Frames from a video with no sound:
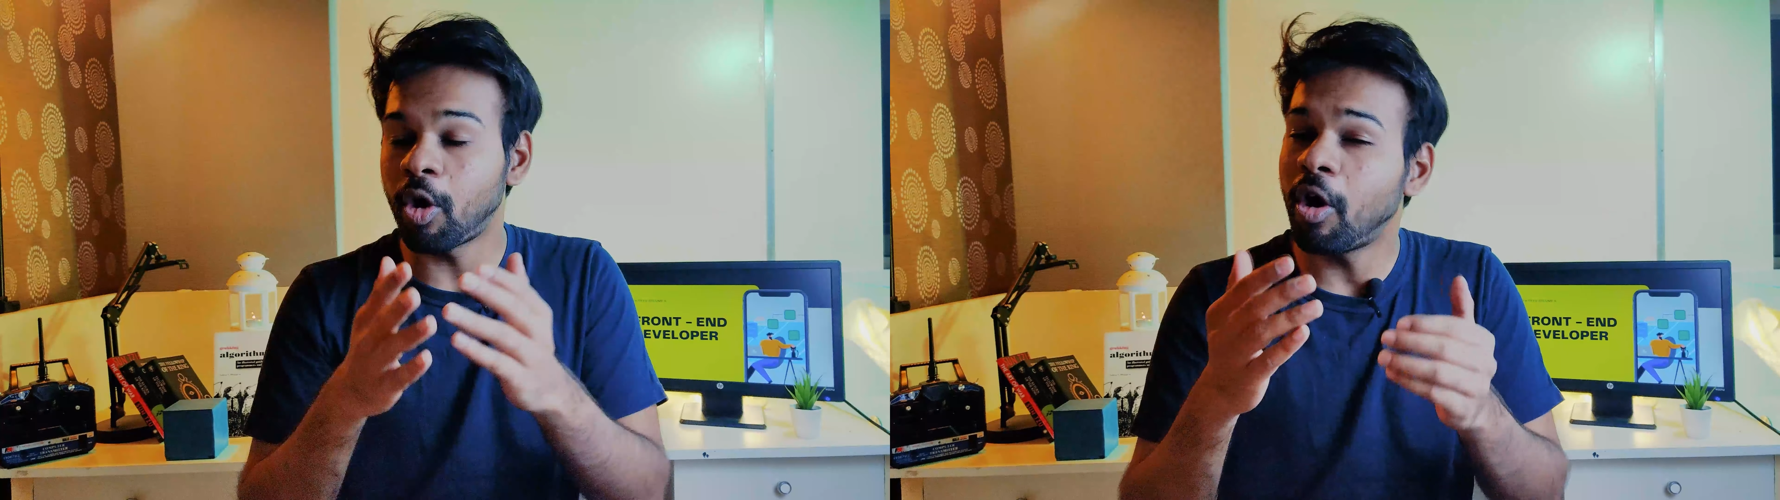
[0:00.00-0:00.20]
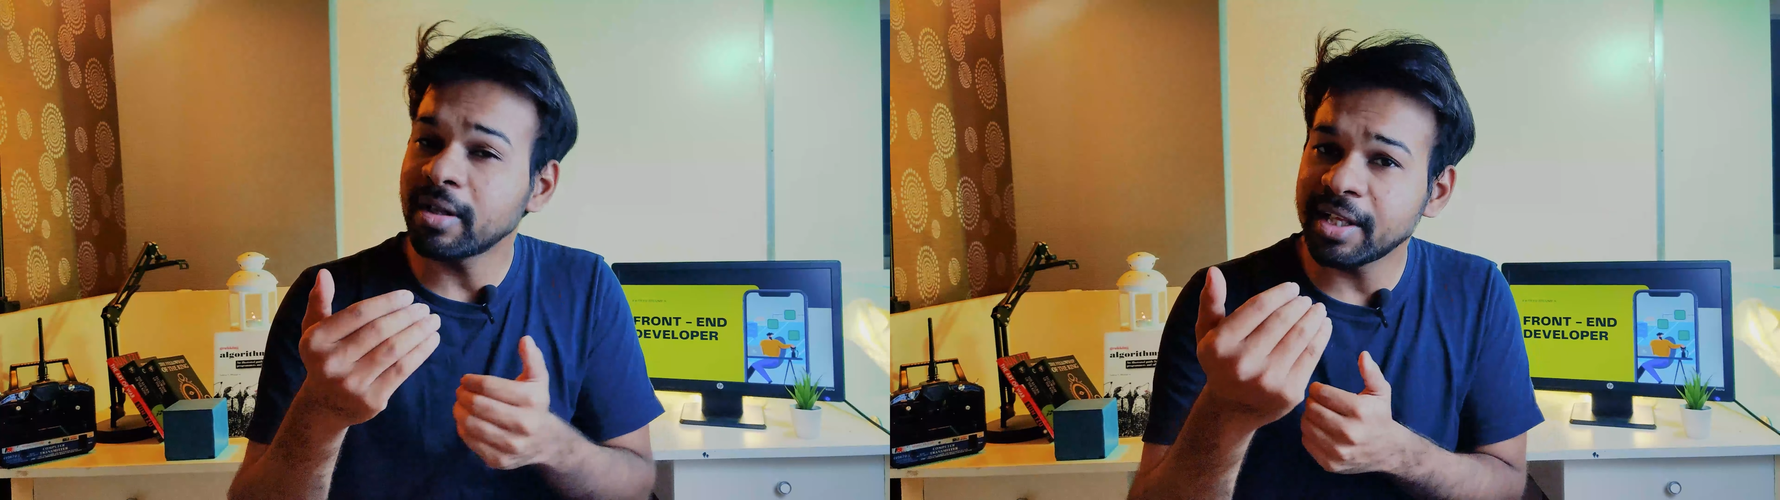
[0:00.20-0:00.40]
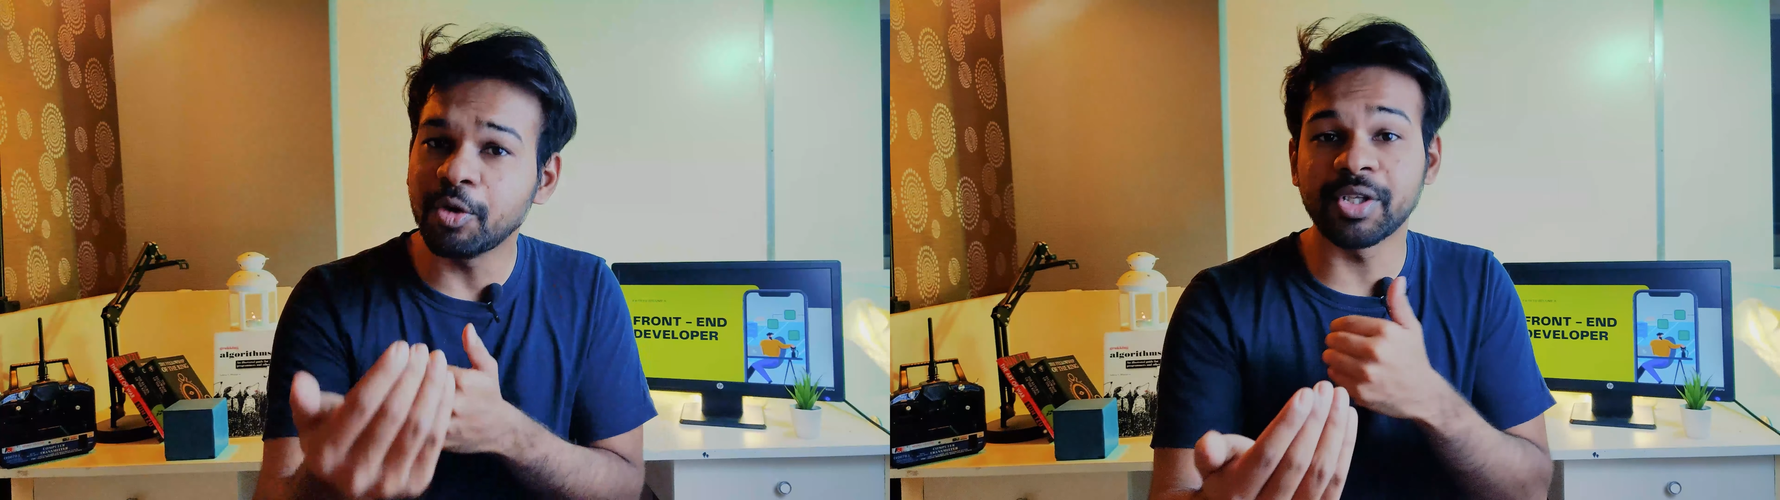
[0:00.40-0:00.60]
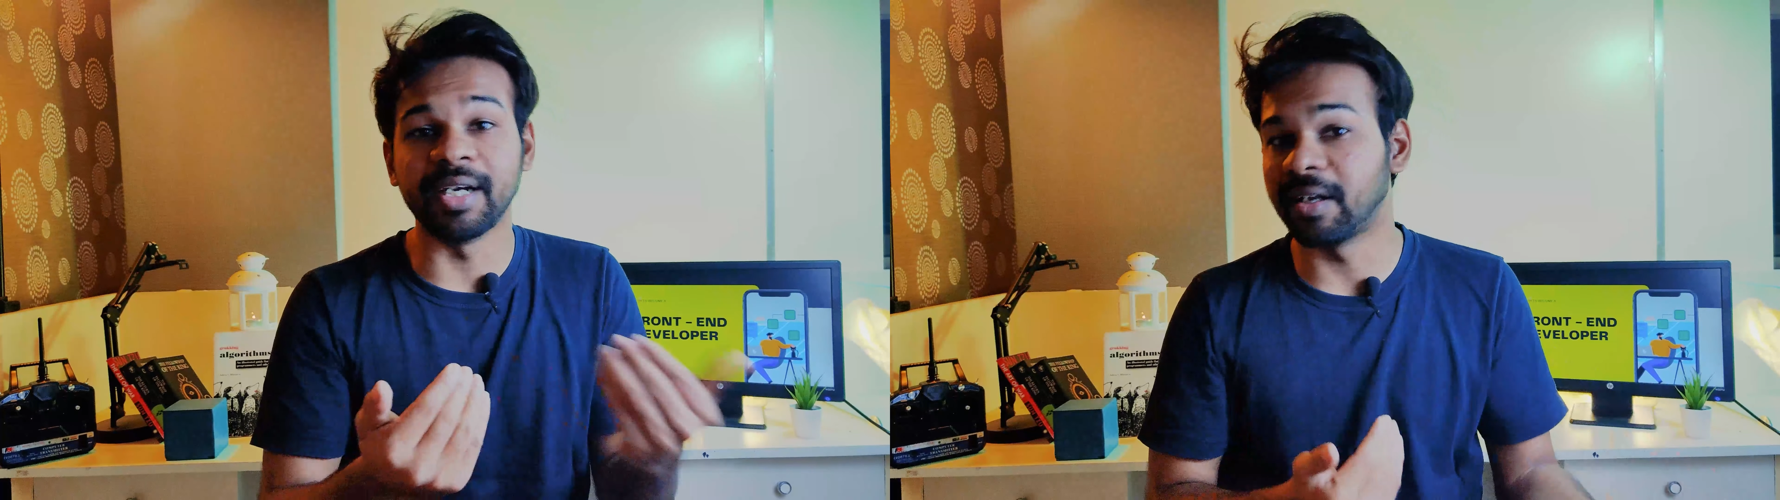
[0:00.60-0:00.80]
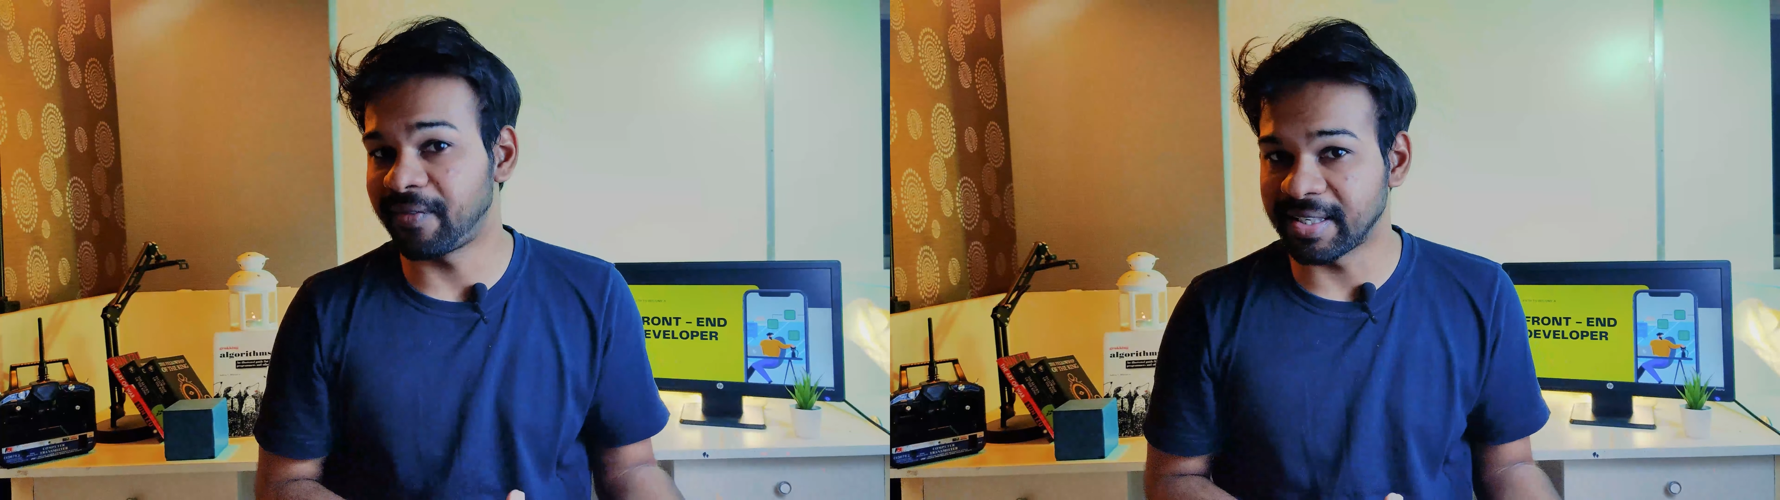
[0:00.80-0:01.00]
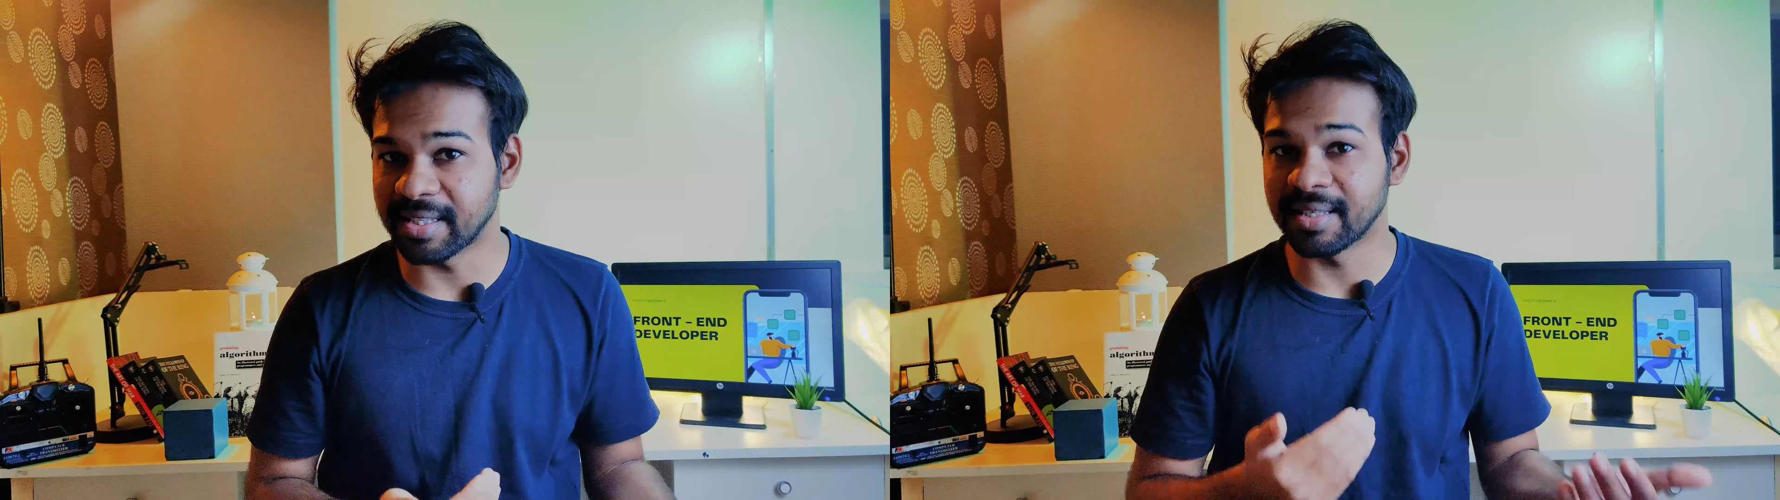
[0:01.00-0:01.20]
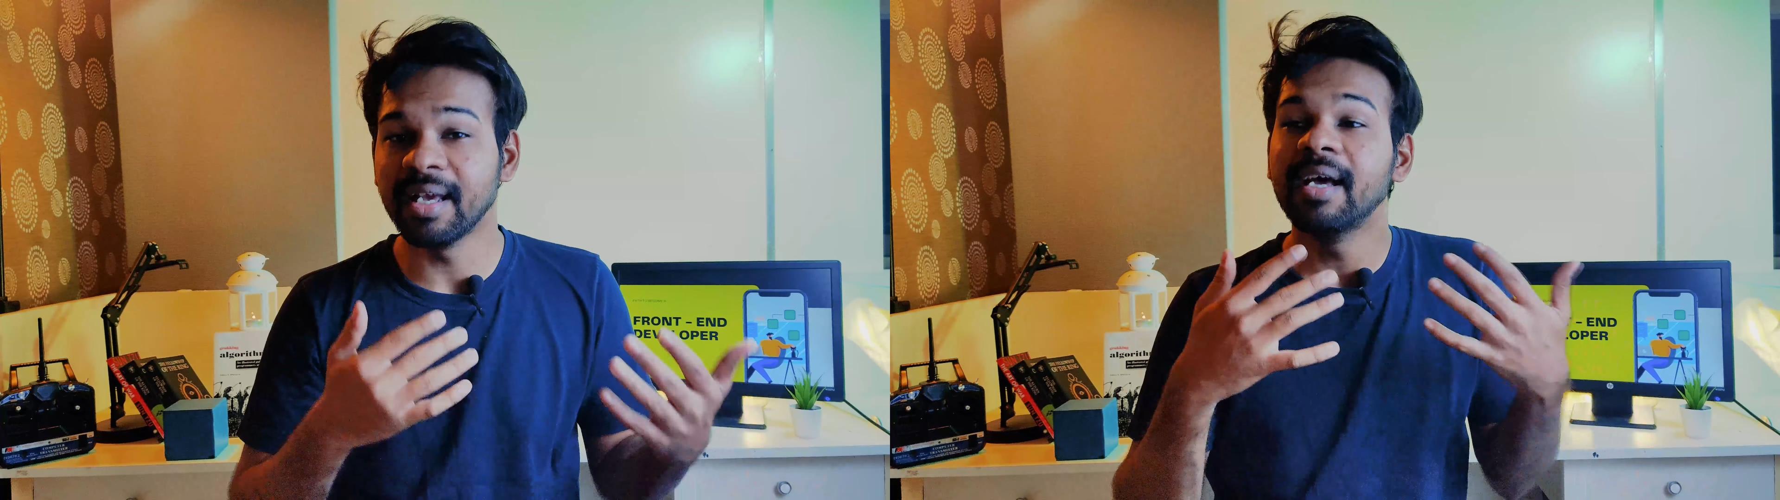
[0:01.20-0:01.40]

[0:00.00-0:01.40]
or the user interfaces